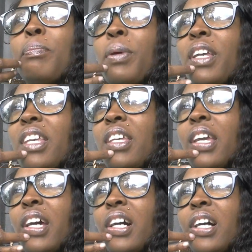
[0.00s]
But,
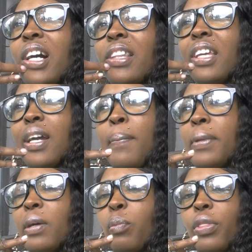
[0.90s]
yeah. I think I'm
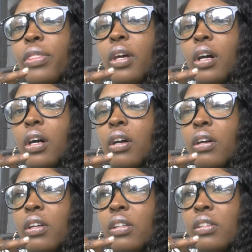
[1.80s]
done with,
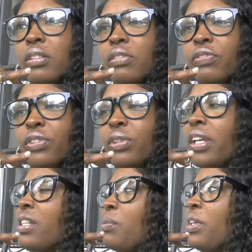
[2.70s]
full
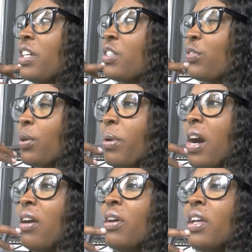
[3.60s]
lace wigs for a
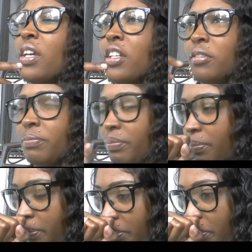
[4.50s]
while.
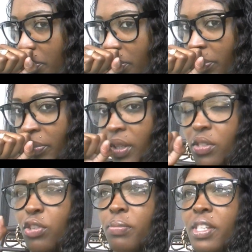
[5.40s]

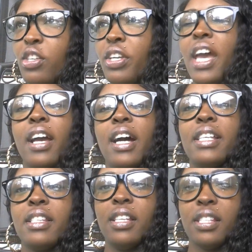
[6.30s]
Excuse me. So, yeah,
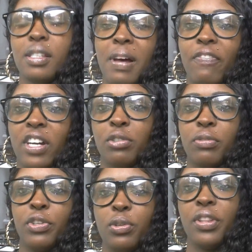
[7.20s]
guys. This is my final
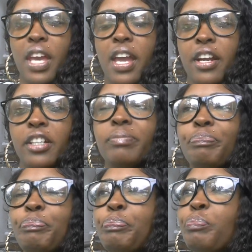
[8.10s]
review on the hair.
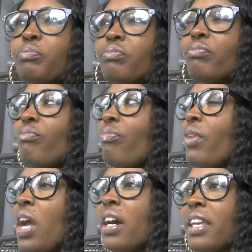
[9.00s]

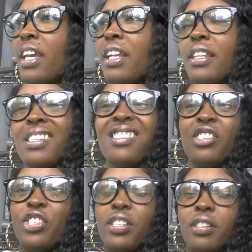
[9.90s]
Again, these
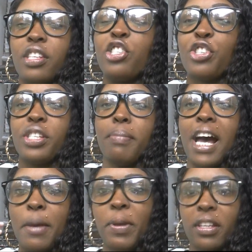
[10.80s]
are just
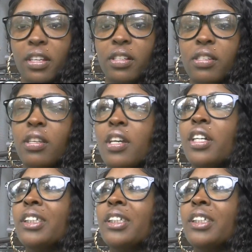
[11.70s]
my opinions.